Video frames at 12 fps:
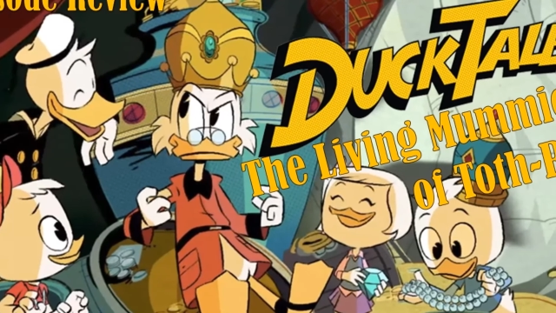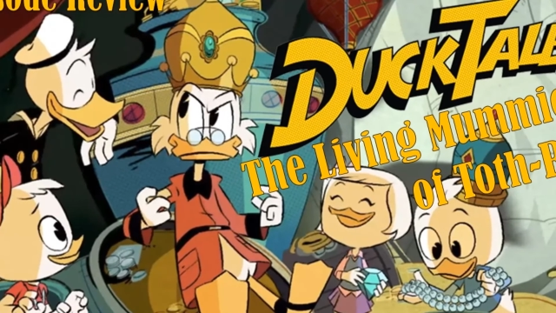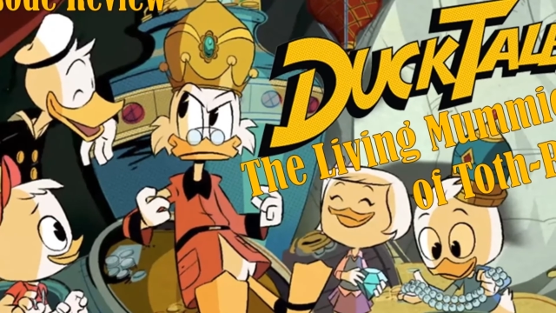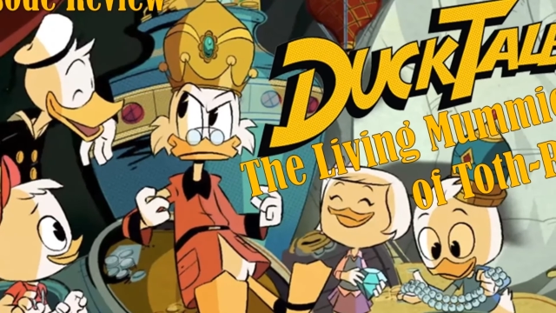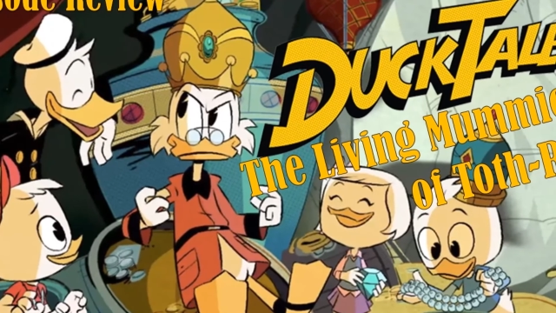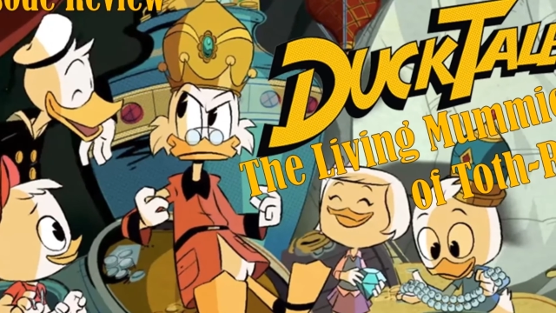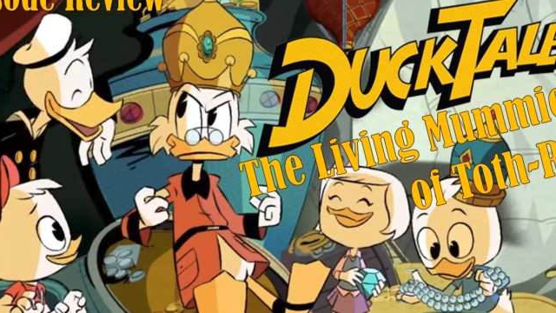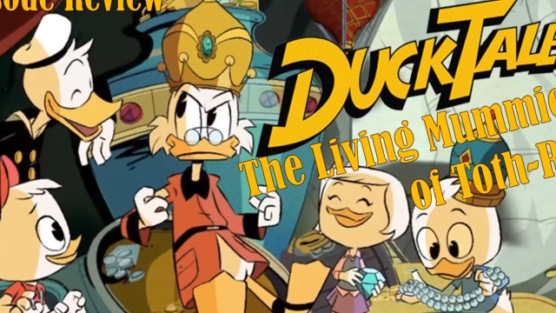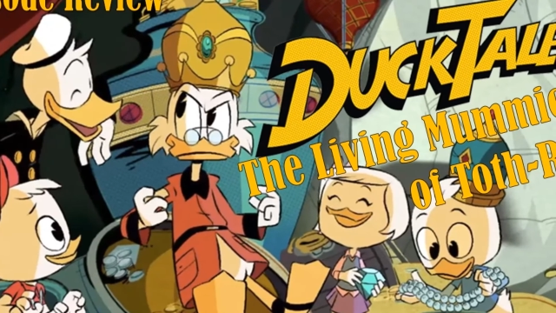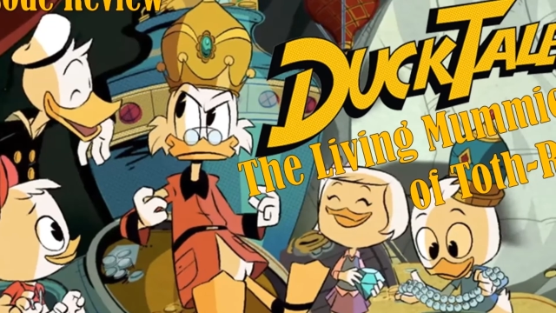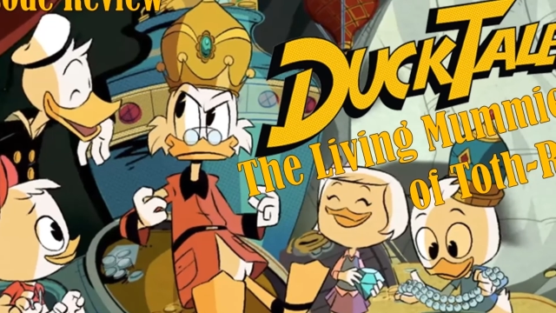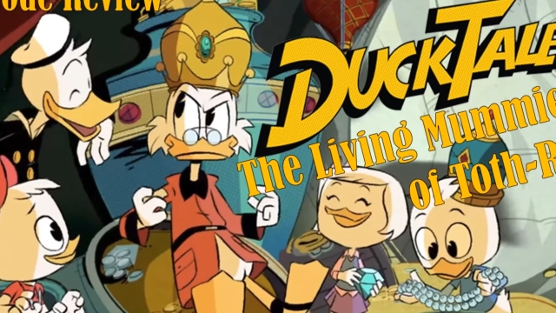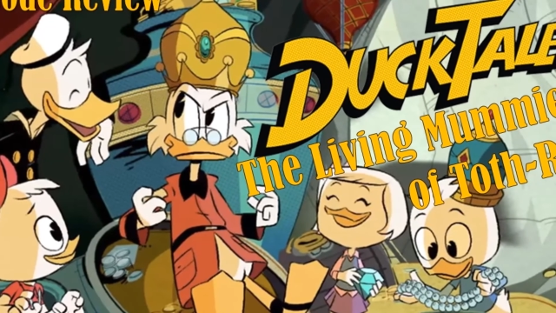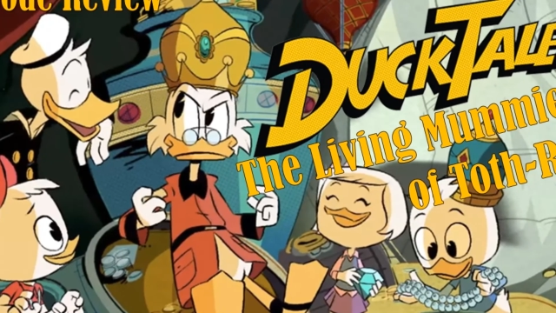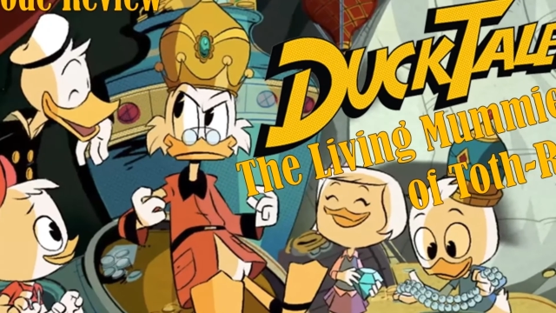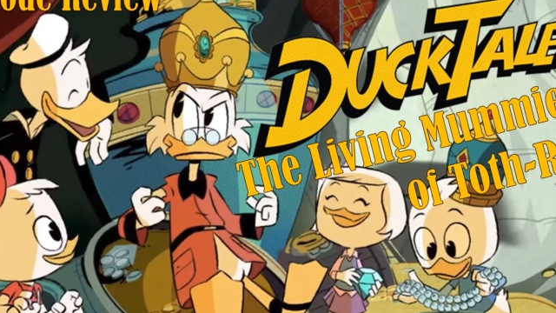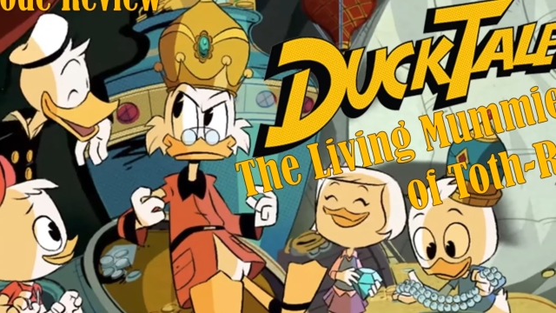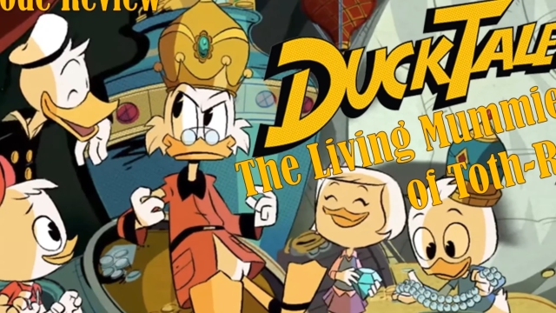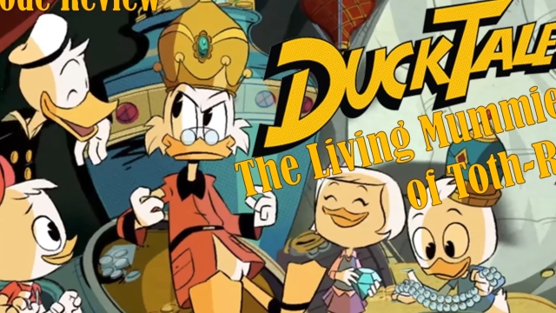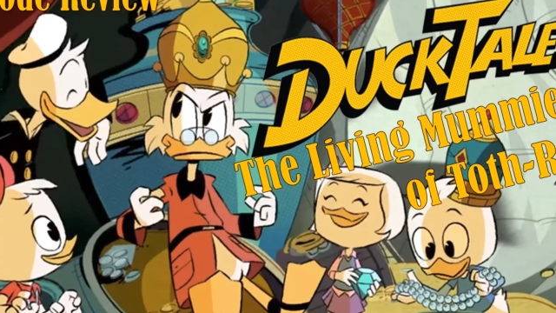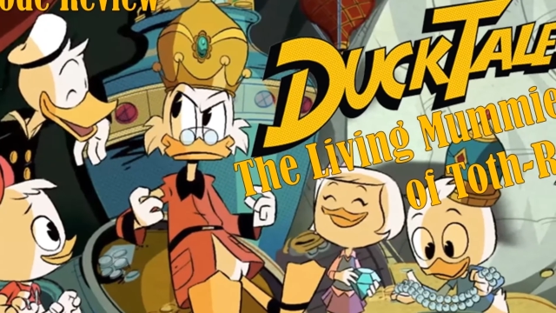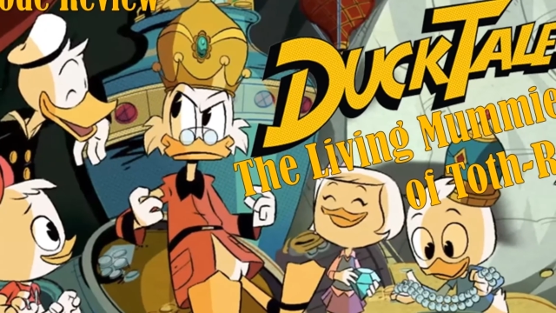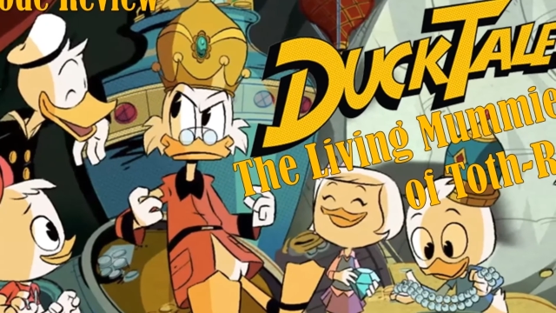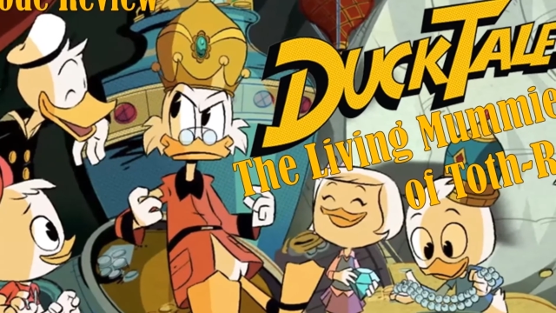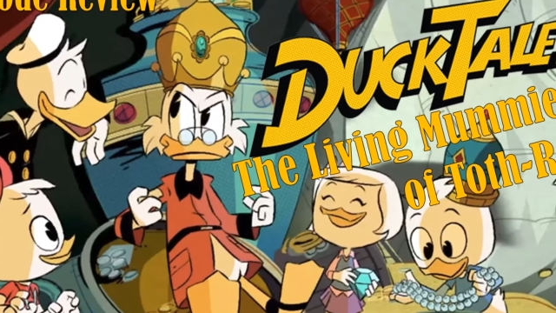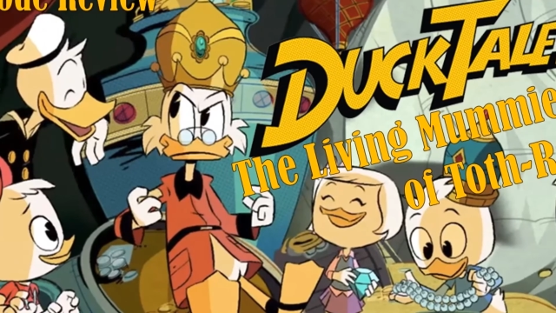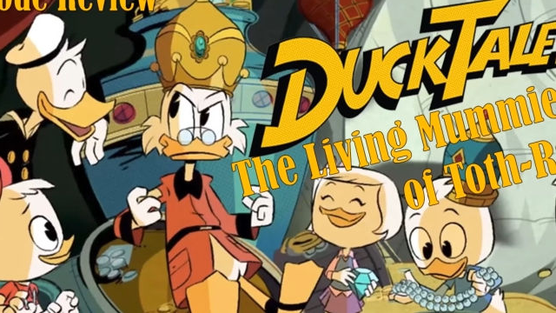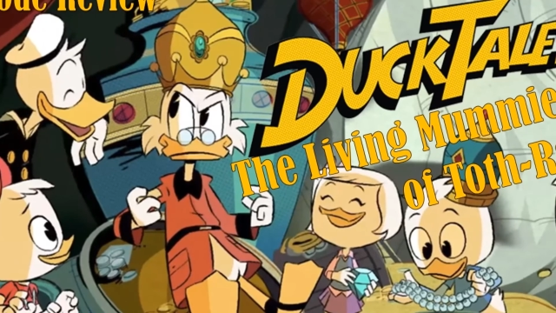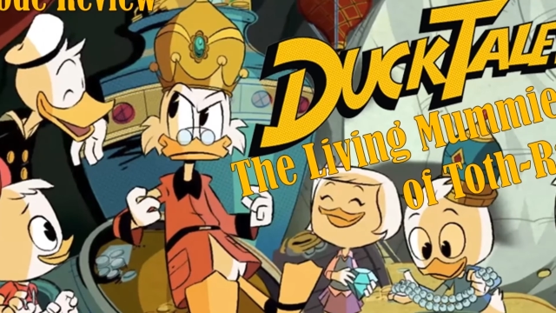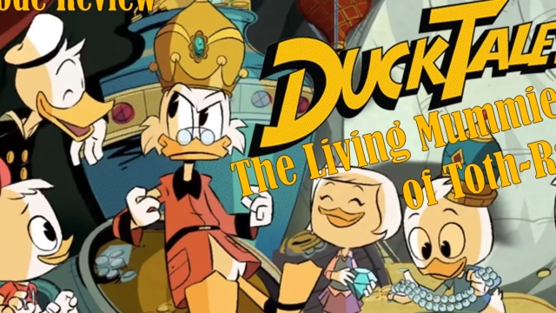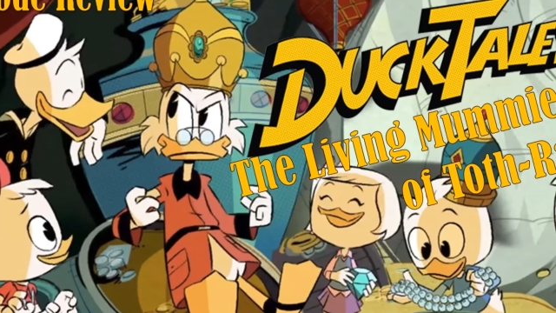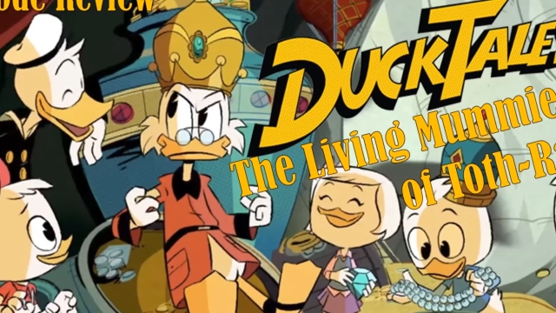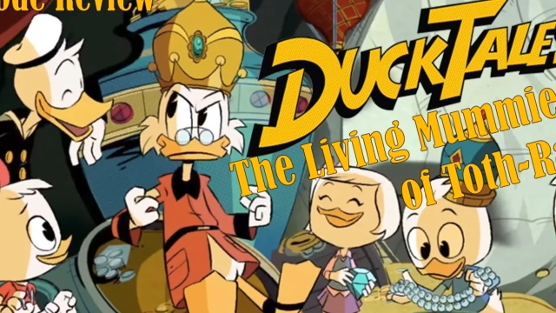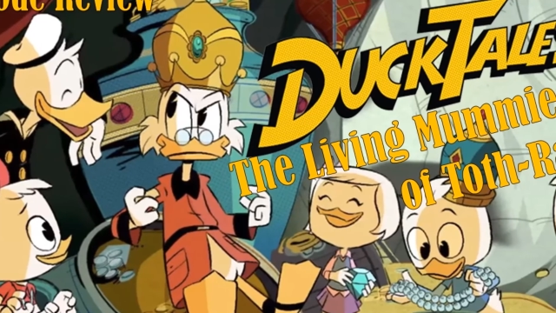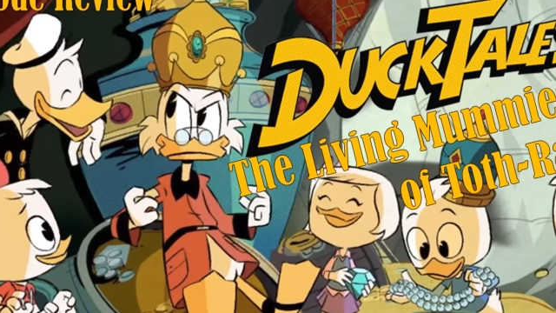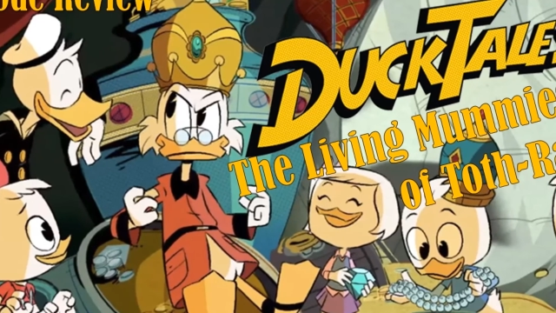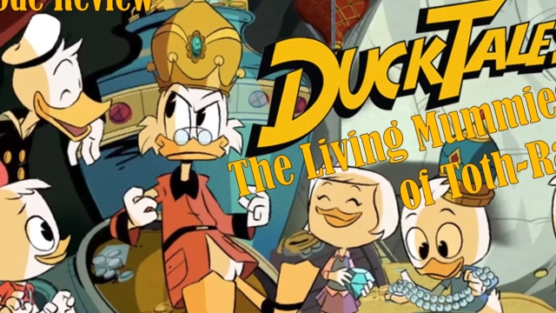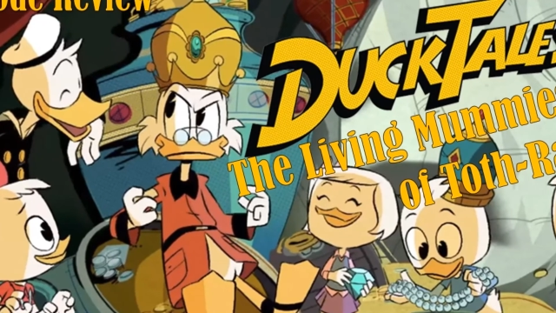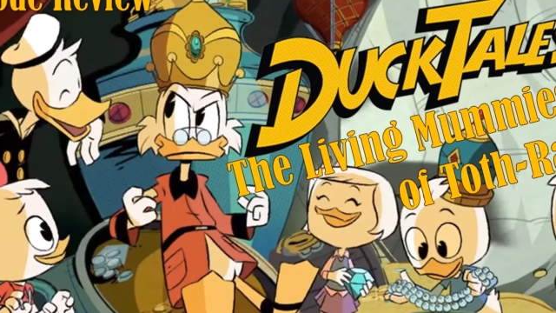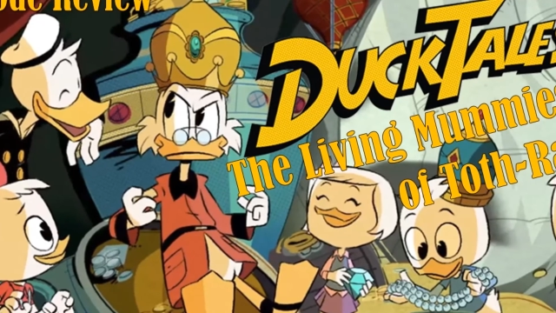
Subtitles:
No face is visible, so there are no lips to read.